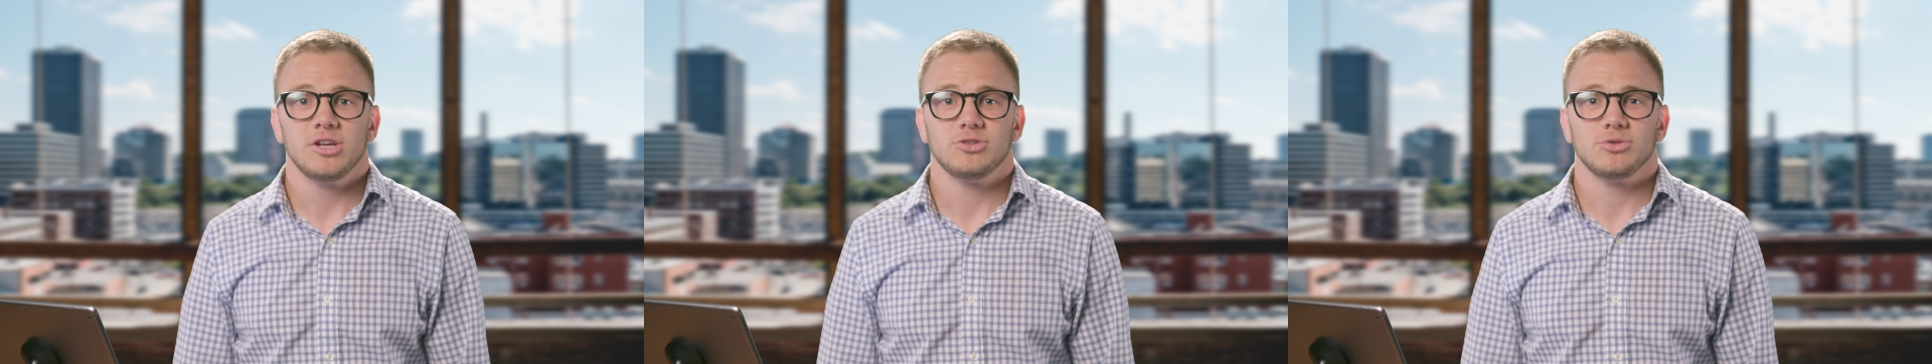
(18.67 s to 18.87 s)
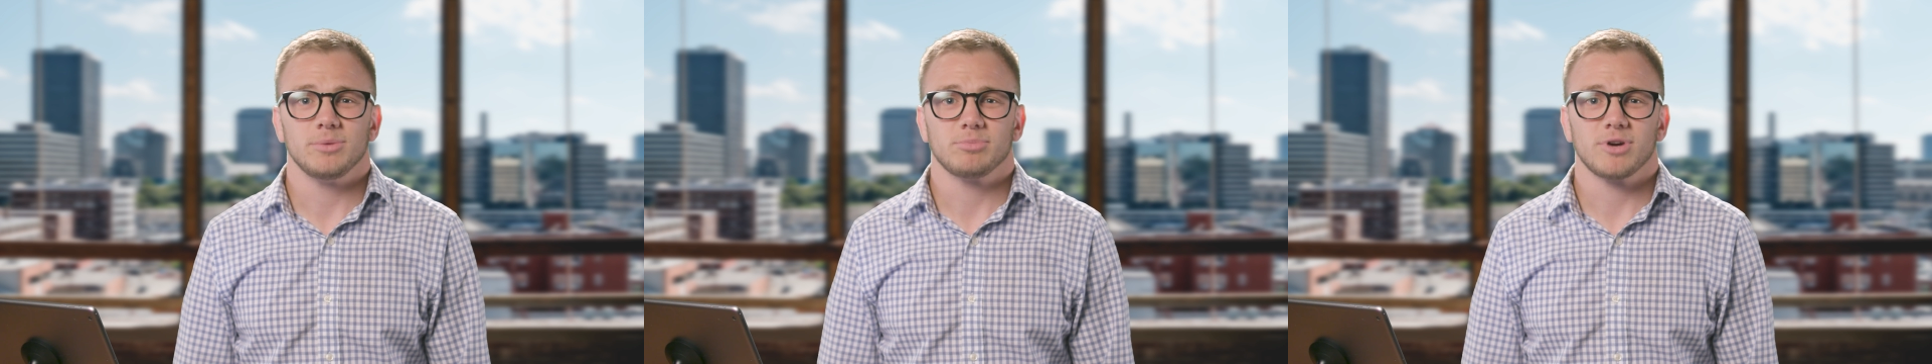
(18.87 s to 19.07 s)

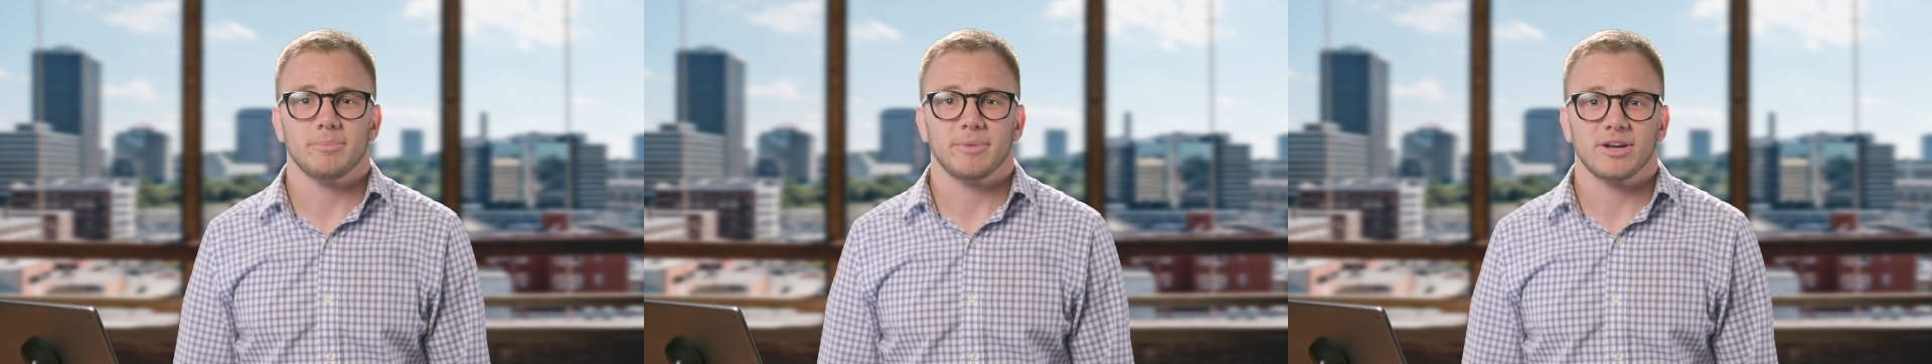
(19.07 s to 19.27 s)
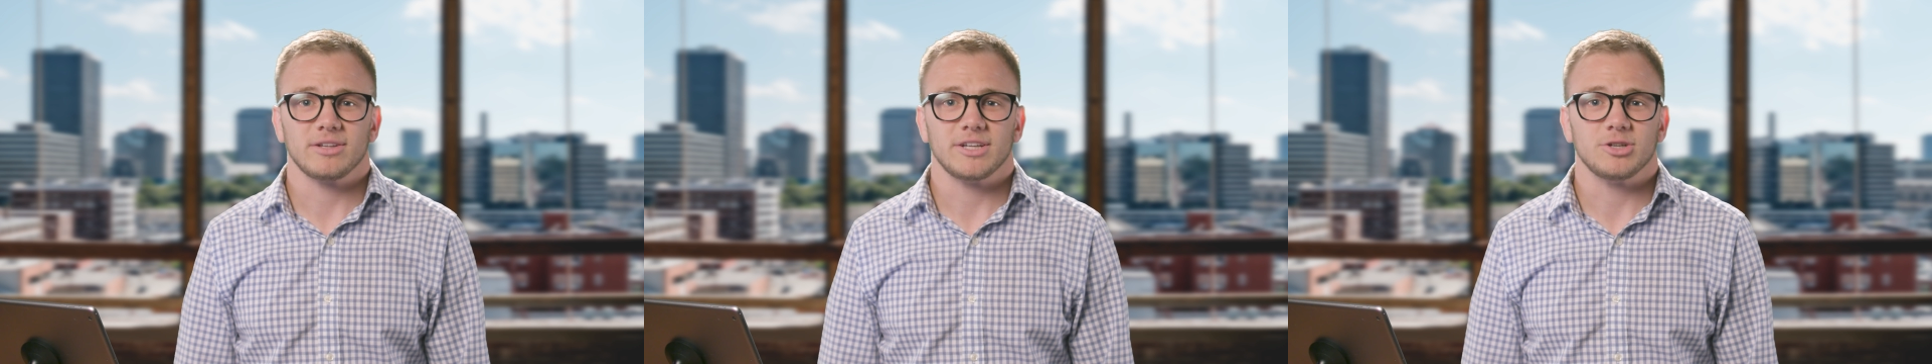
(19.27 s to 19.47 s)
doing
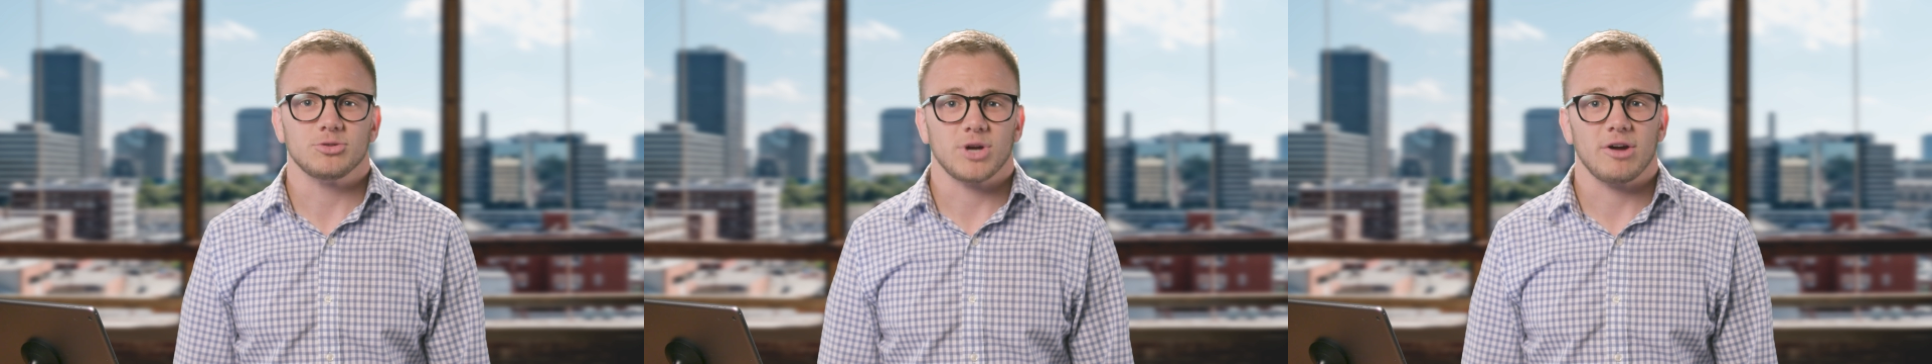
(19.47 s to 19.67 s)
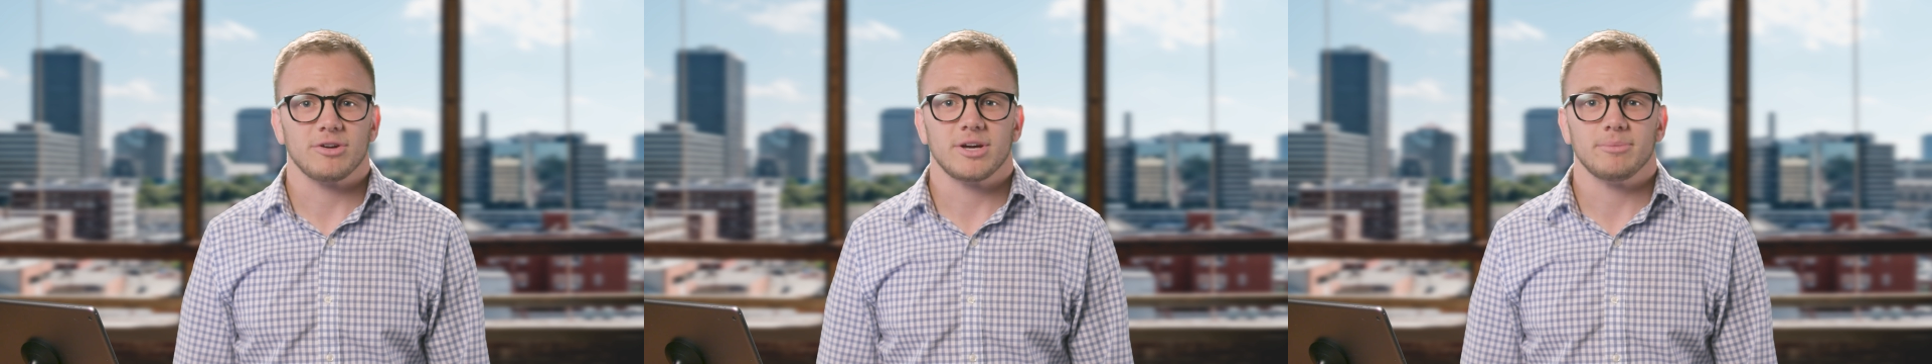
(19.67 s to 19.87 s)
primarily
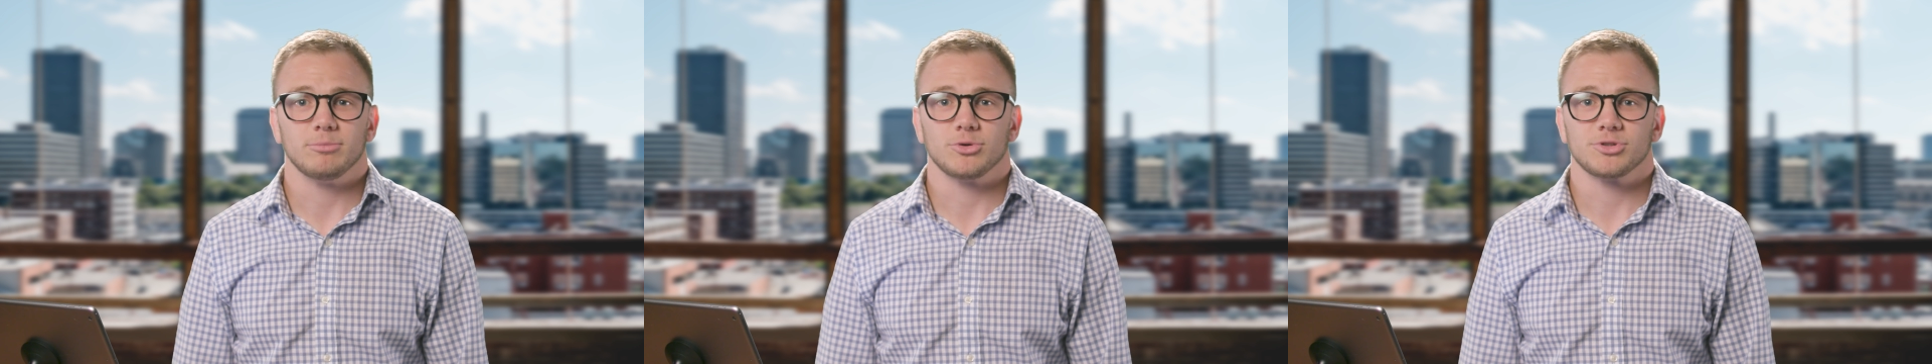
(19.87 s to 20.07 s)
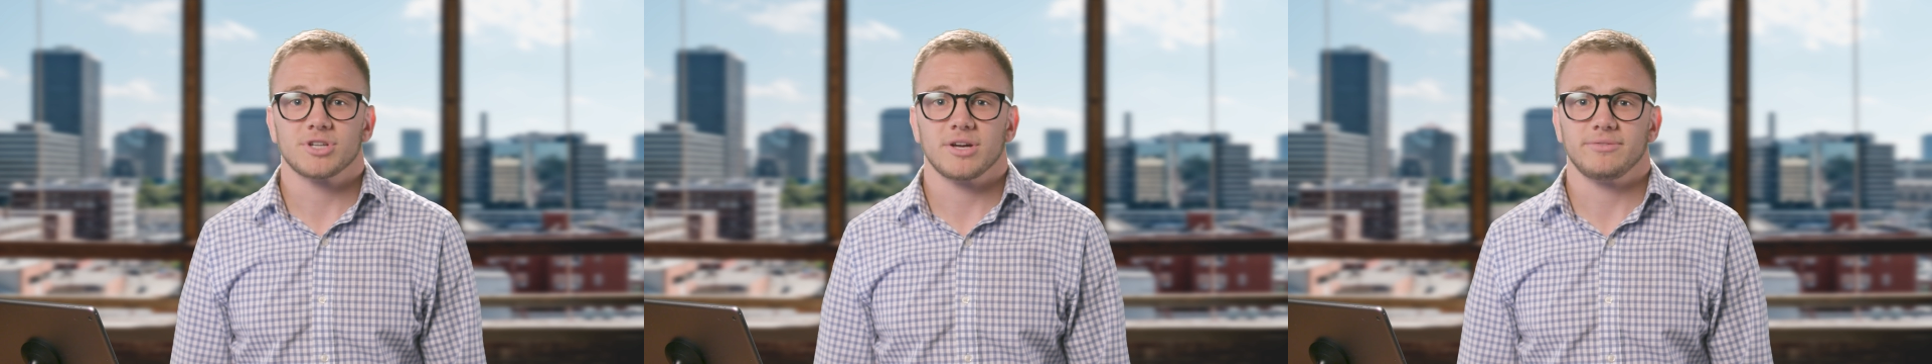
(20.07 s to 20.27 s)
ground-up
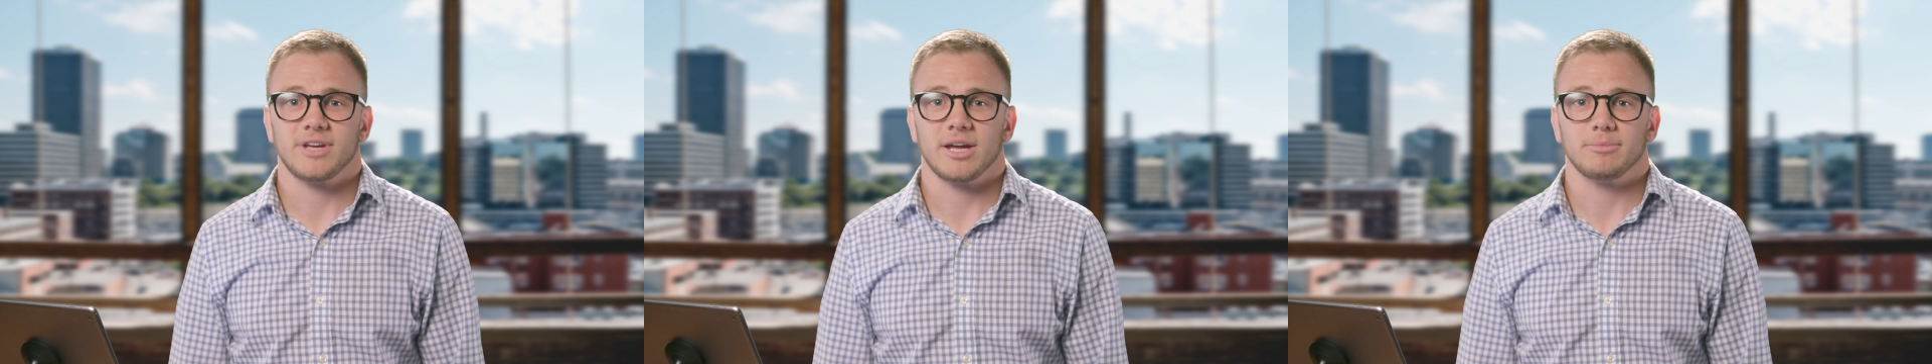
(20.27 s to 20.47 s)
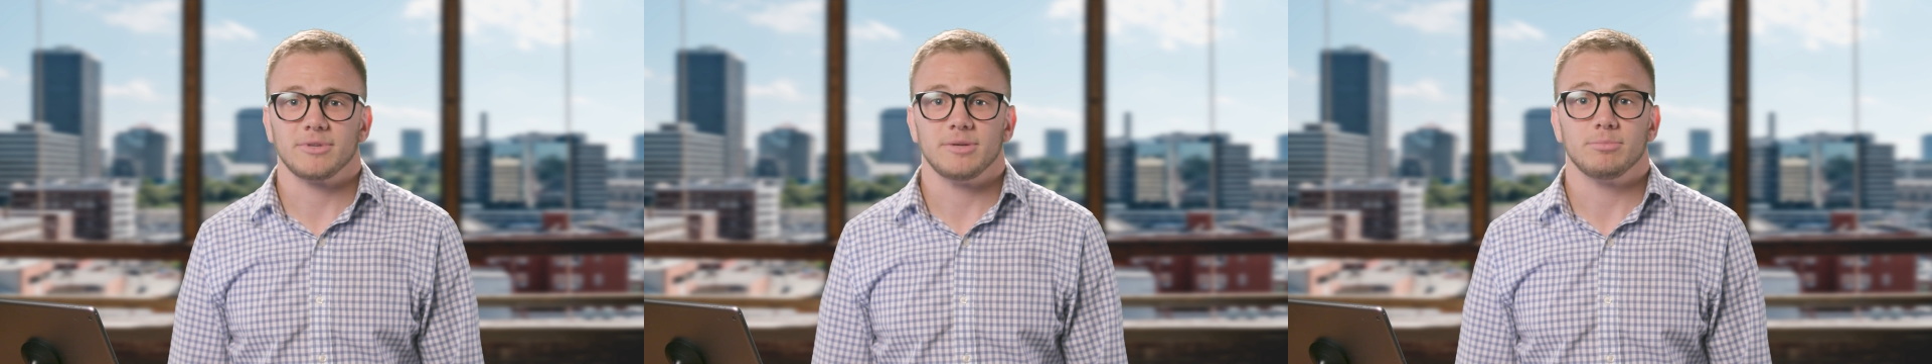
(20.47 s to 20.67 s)

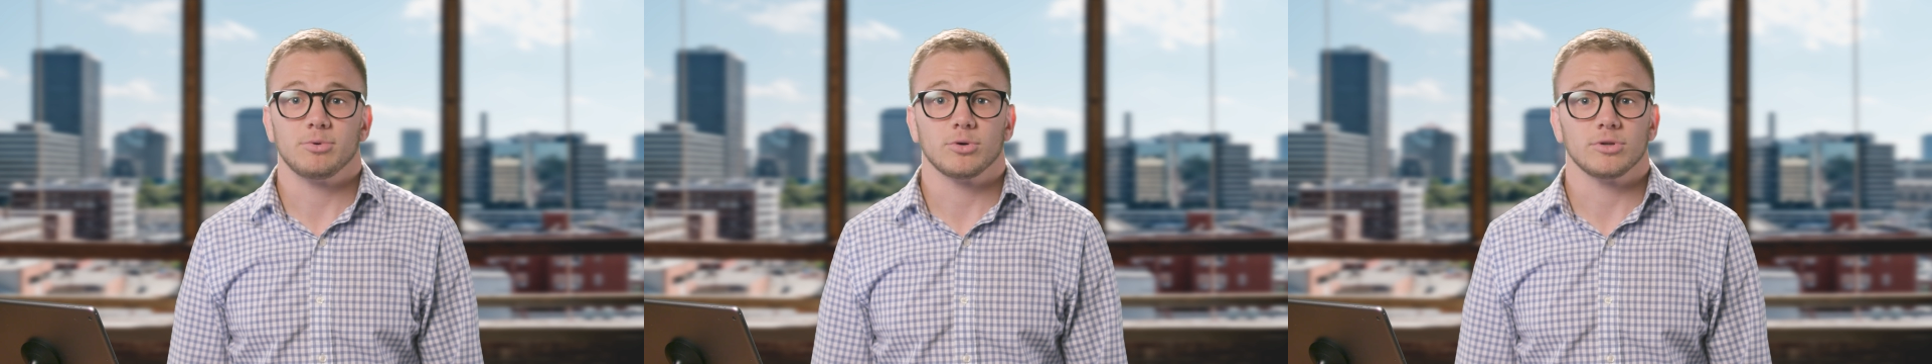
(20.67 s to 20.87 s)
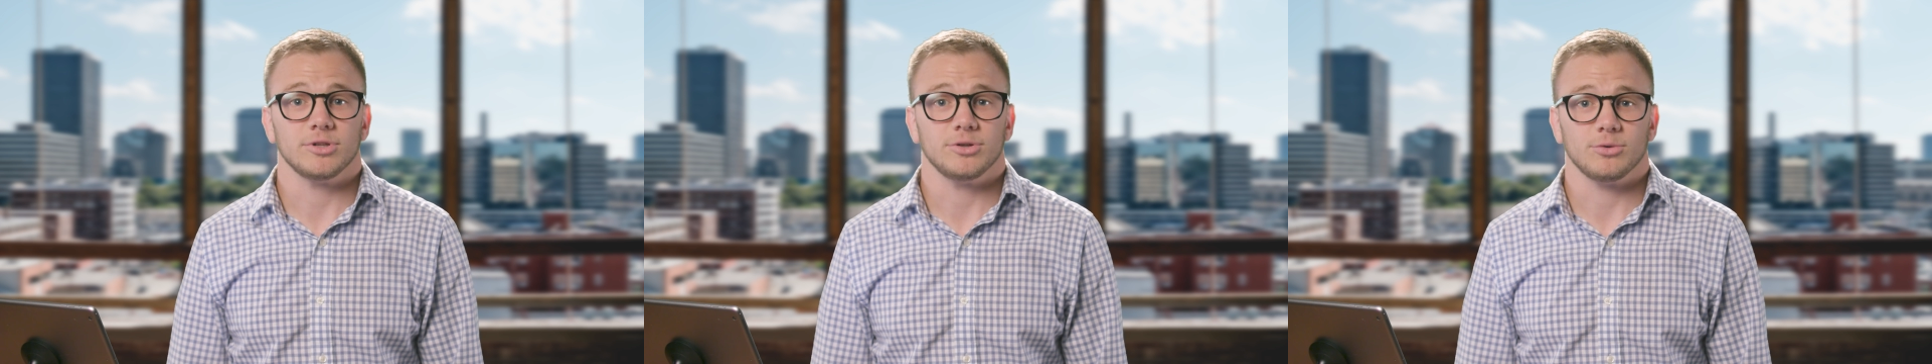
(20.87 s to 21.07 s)
multifamily in
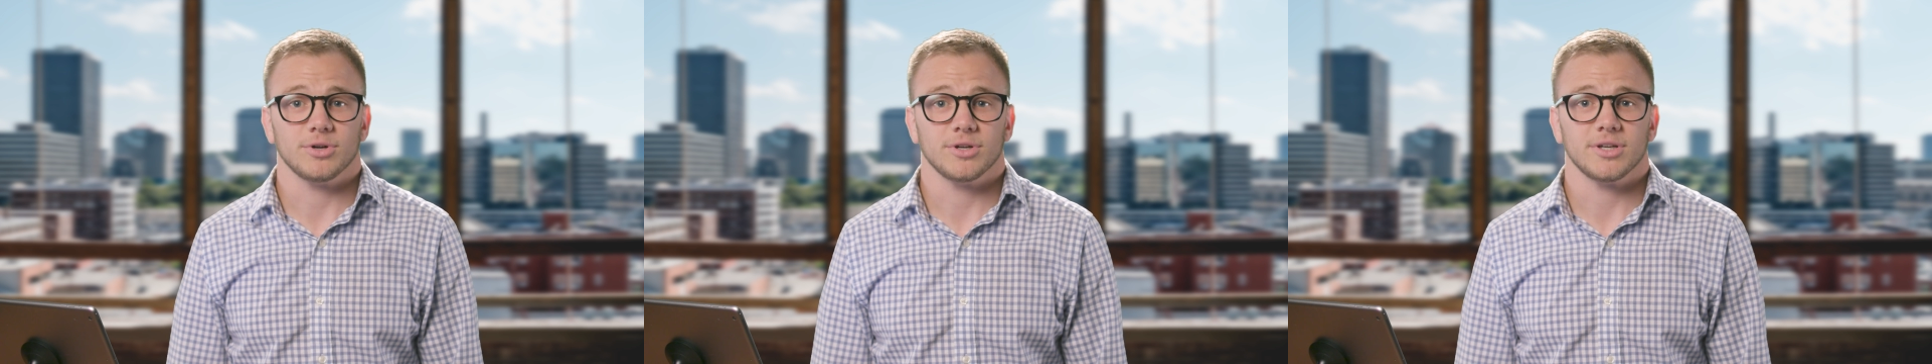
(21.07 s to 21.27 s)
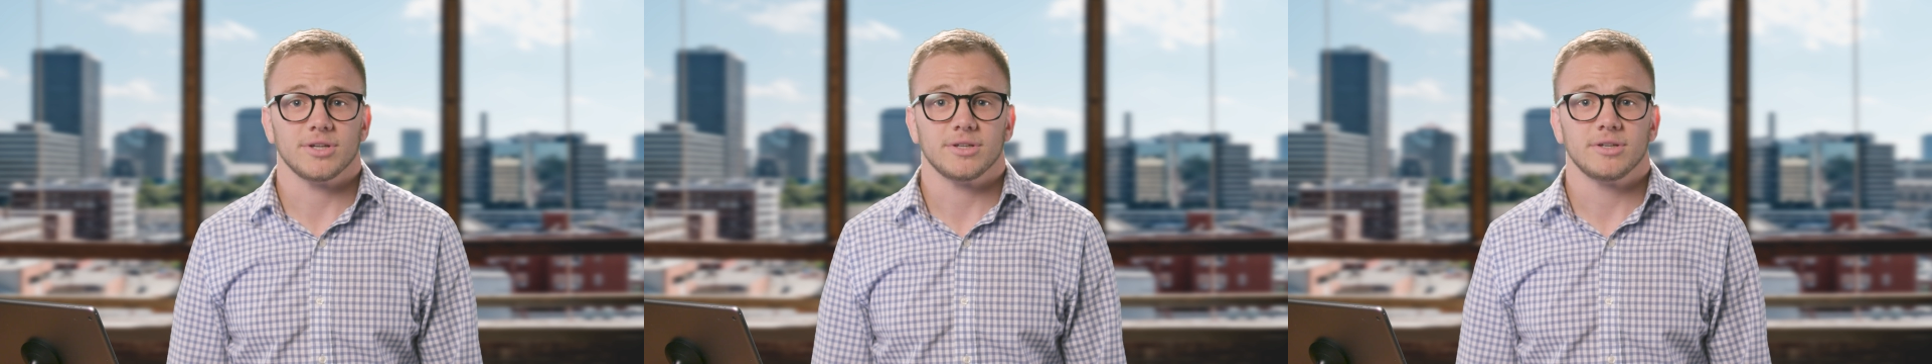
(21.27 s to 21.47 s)
Portland,
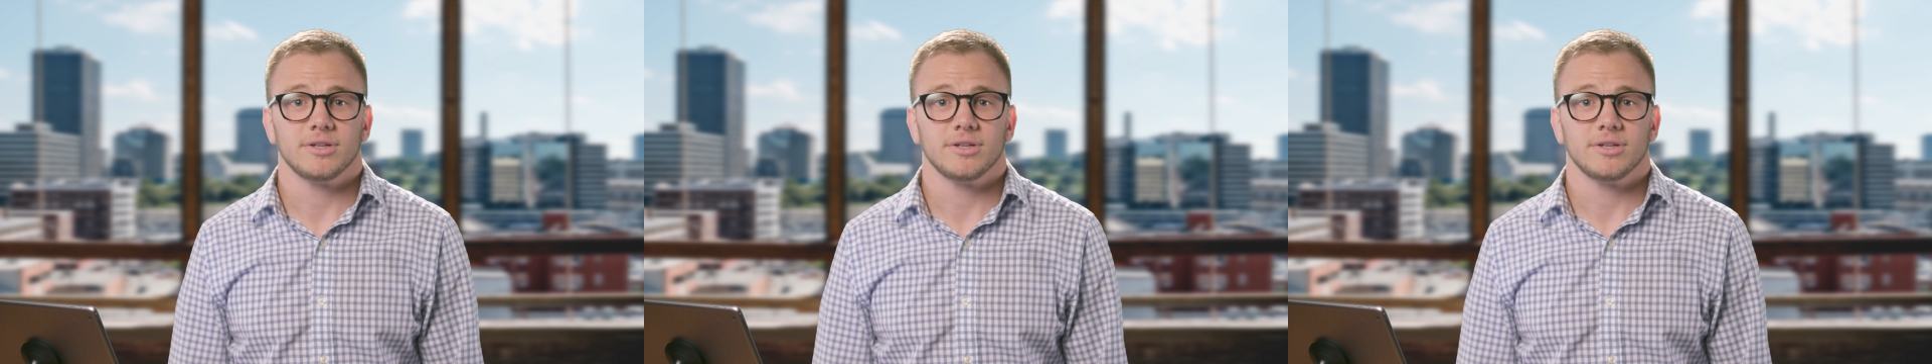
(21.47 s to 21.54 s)
Oregon.